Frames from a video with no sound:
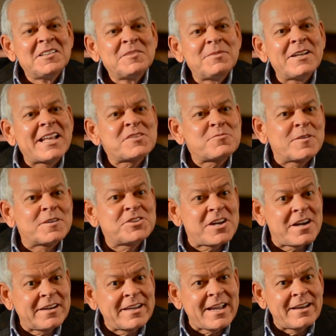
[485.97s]
But that's where
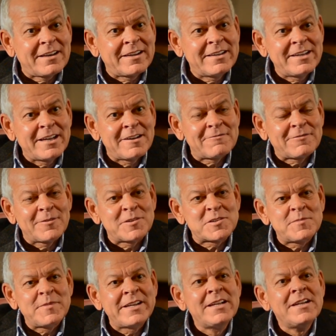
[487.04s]
Chuck Kelly influenced
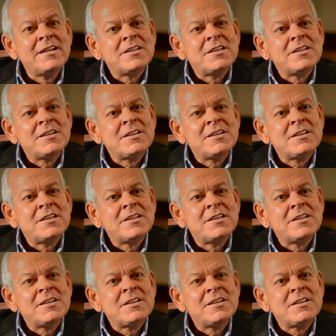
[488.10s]
me.